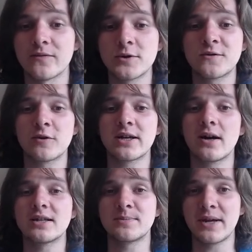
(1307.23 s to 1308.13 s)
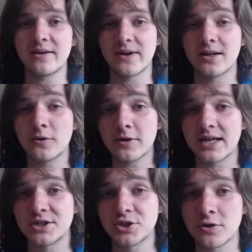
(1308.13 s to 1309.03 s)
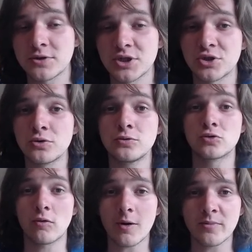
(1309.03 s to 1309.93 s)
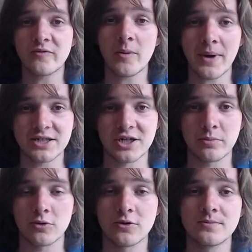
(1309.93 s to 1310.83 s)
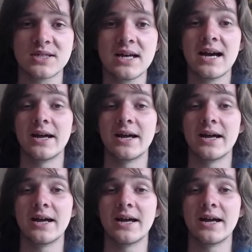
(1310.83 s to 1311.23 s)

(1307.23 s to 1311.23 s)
Those free cards being that Luca has chosen to drop the Magic Brooms